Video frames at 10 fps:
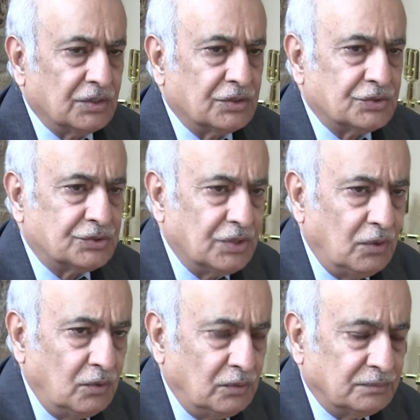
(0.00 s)

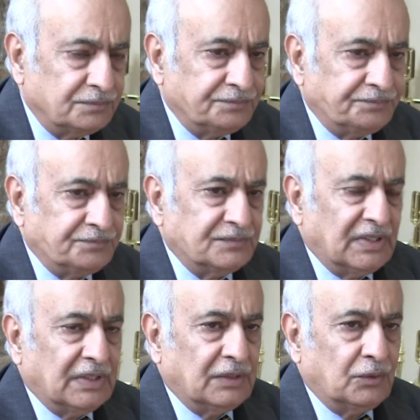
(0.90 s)
So,
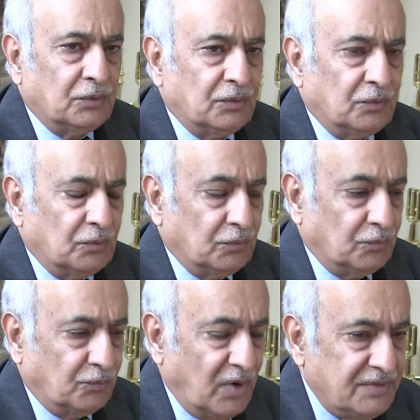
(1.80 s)

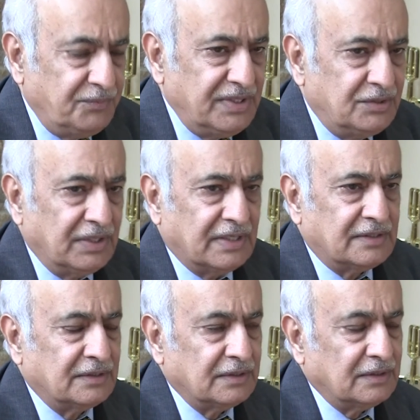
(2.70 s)
what we did